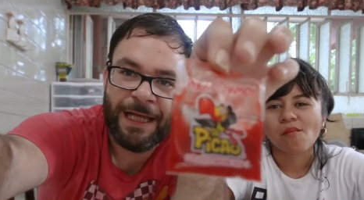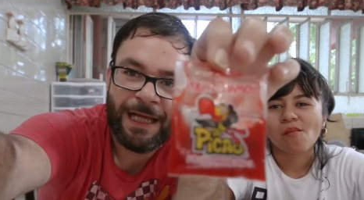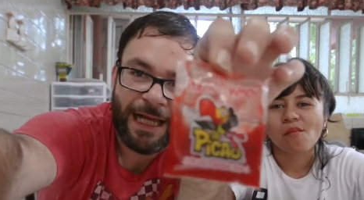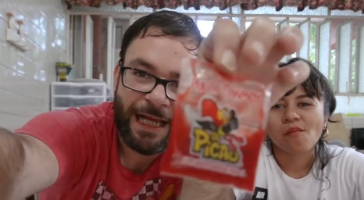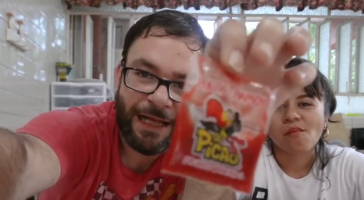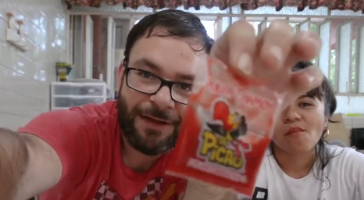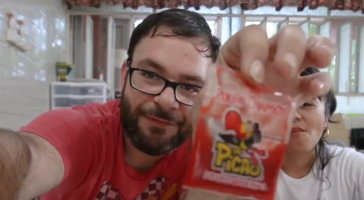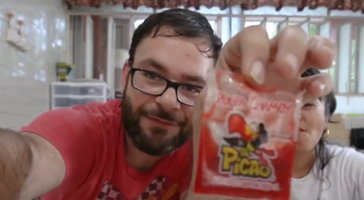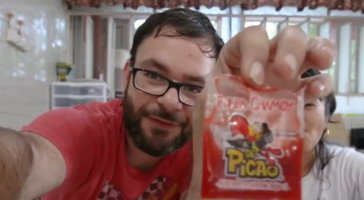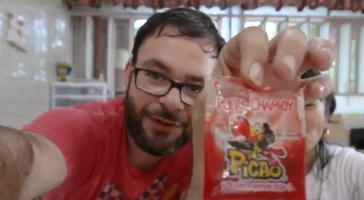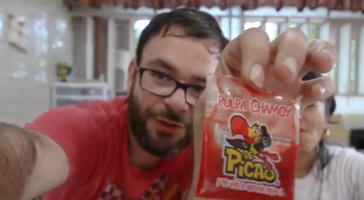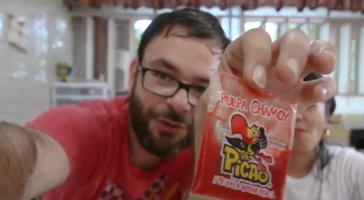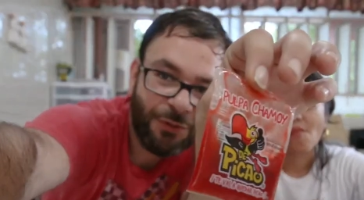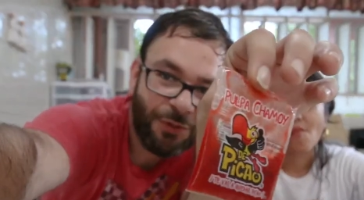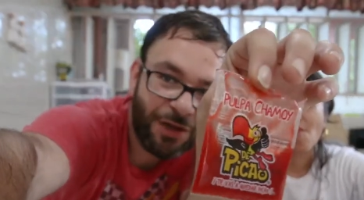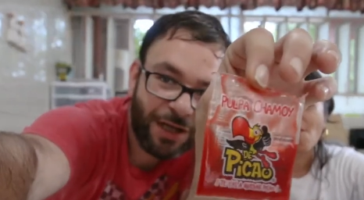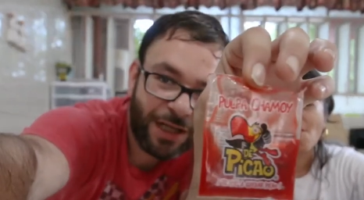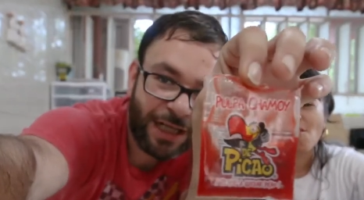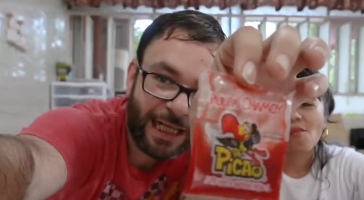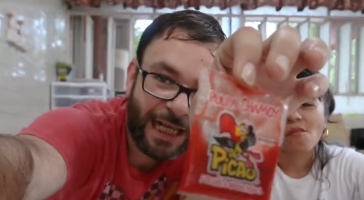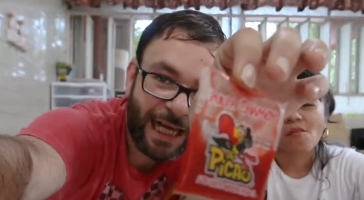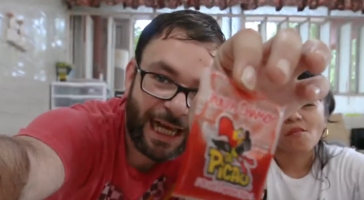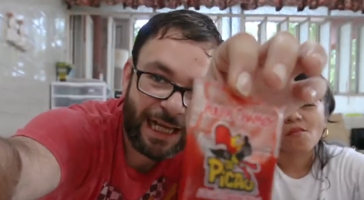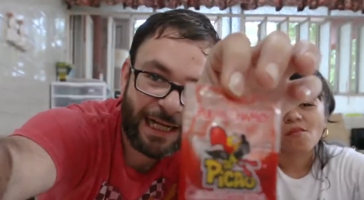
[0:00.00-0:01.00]
Speaker 1: if you were
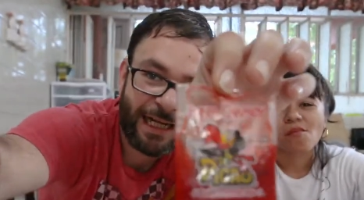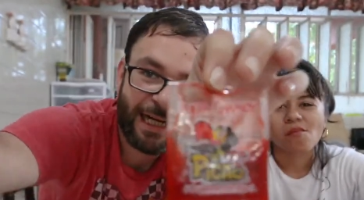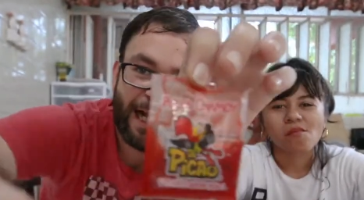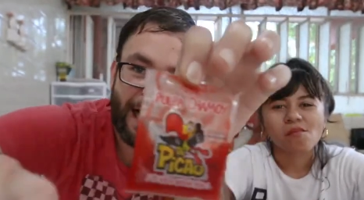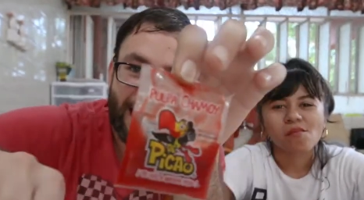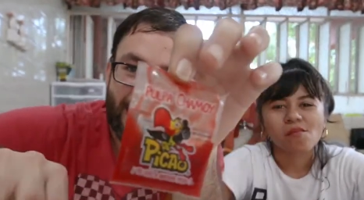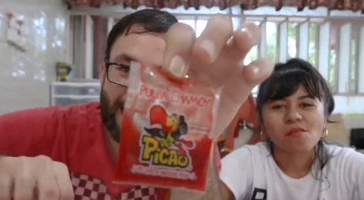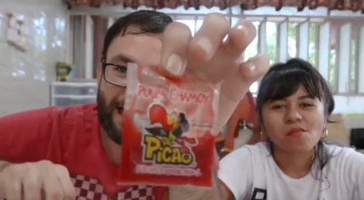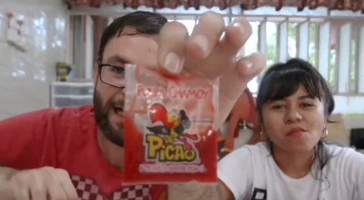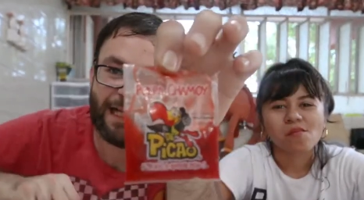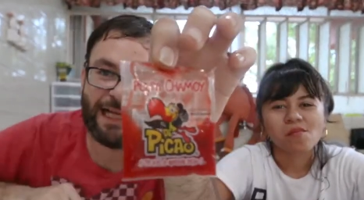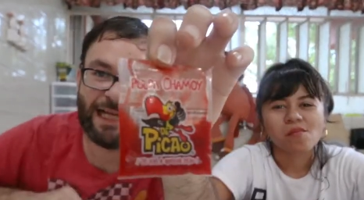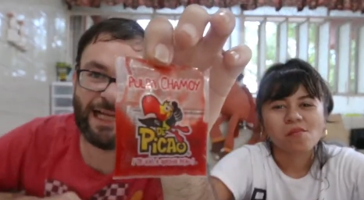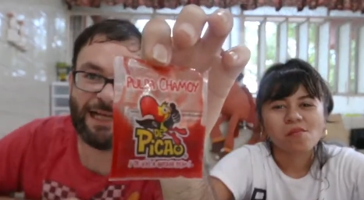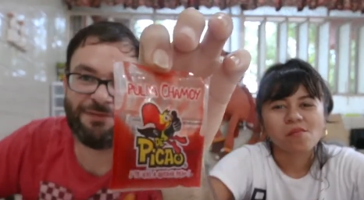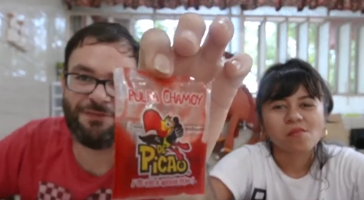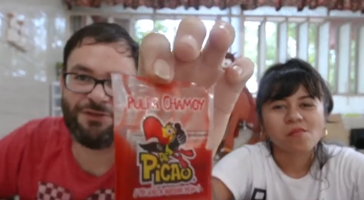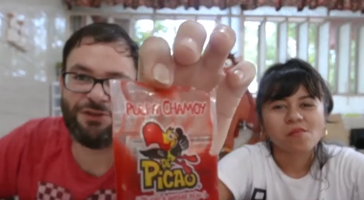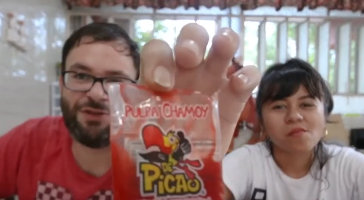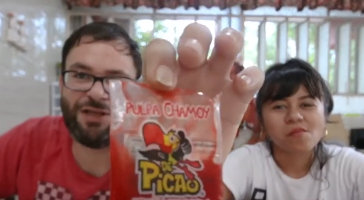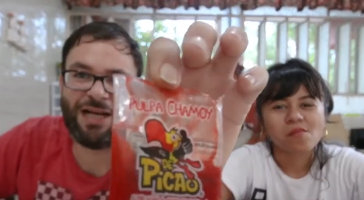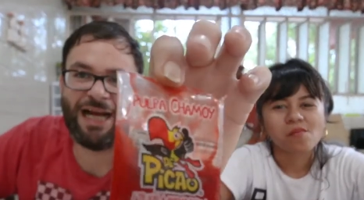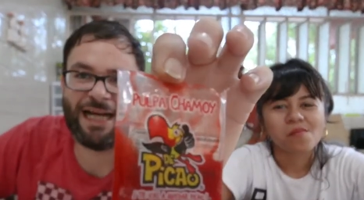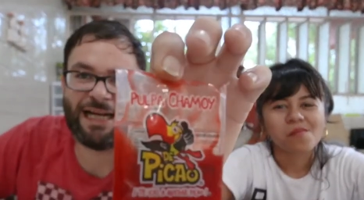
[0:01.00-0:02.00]
to get, if
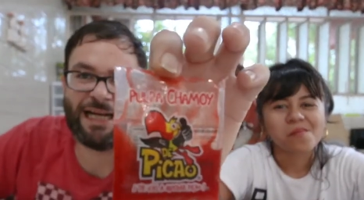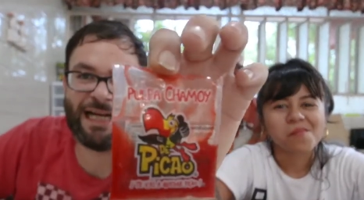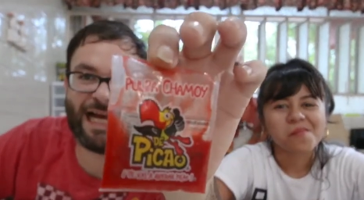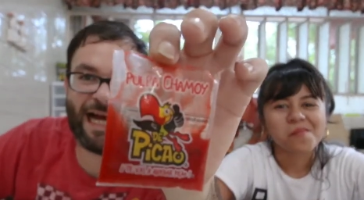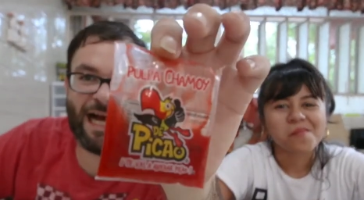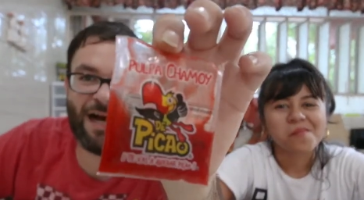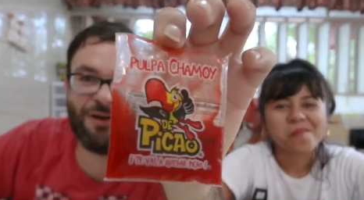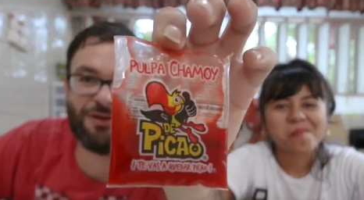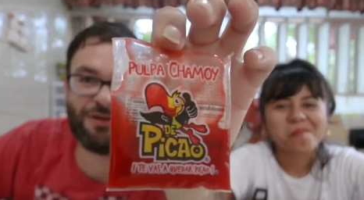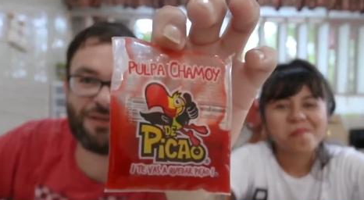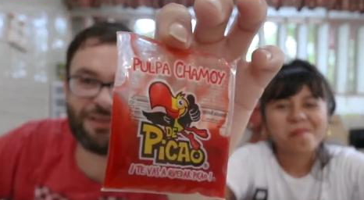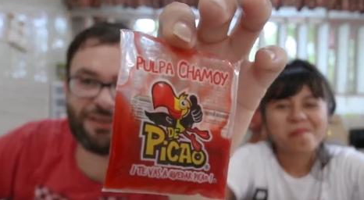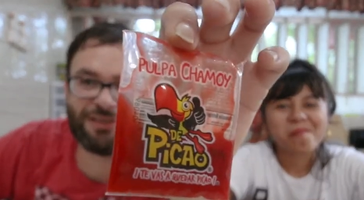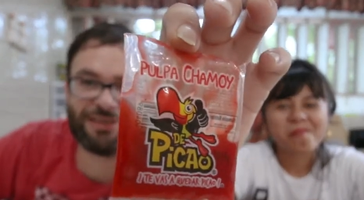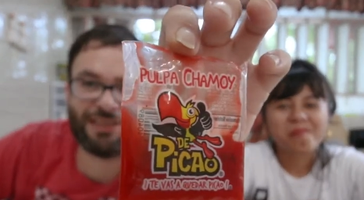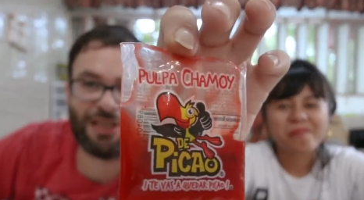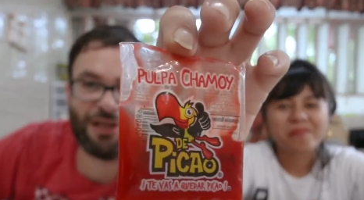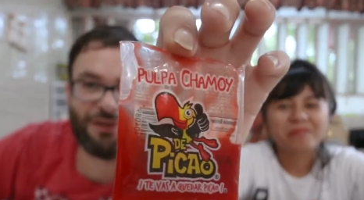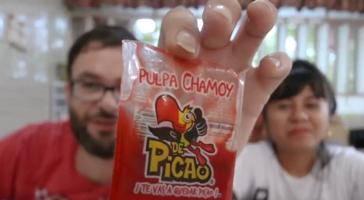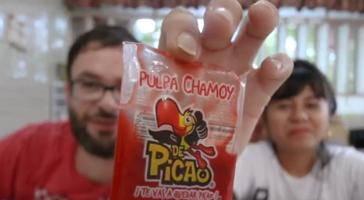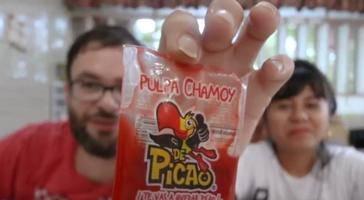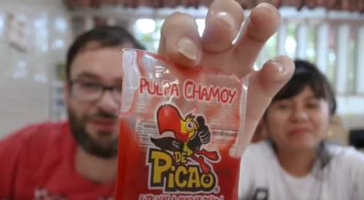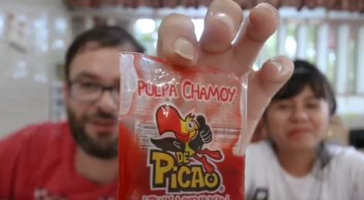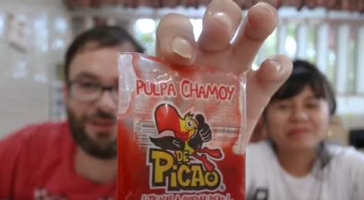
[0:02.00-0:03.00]
you got
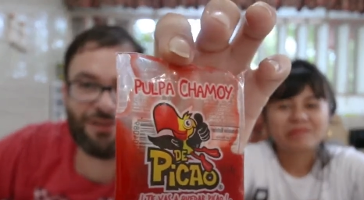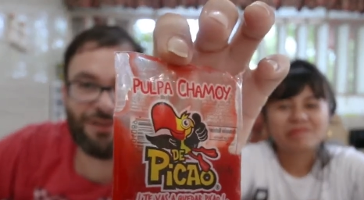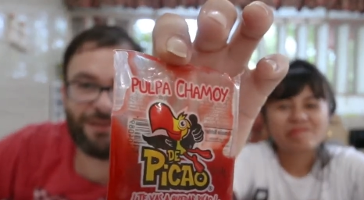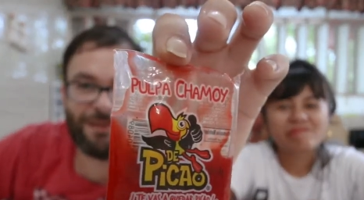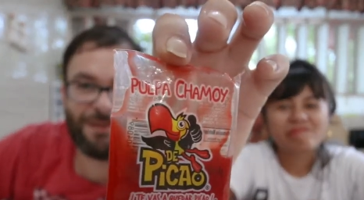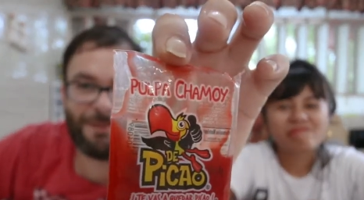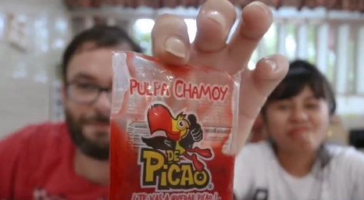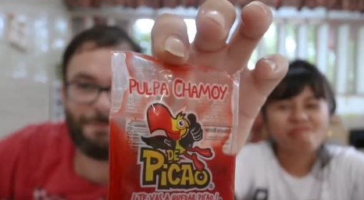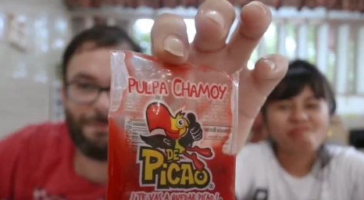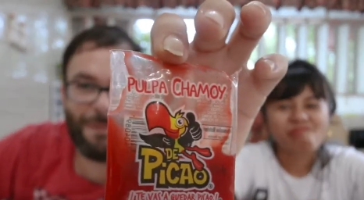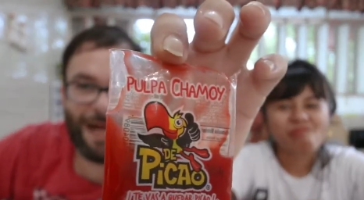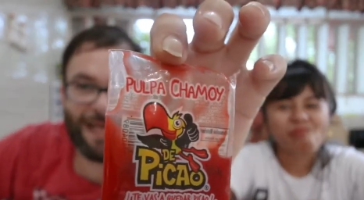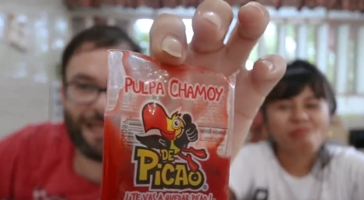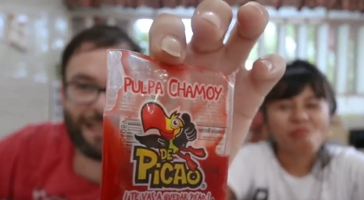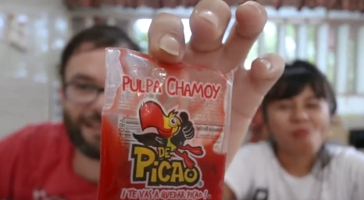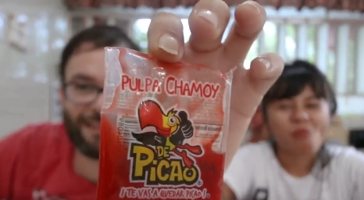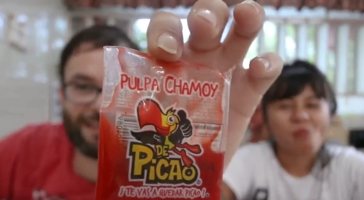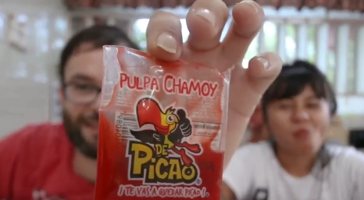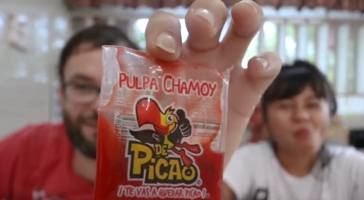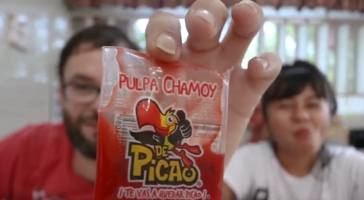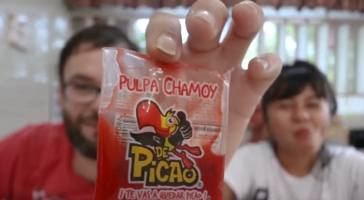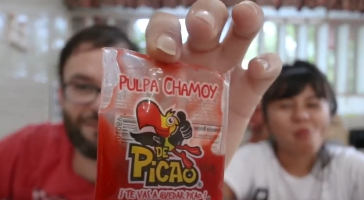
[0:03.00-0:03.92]
Alka-Seltzer minus the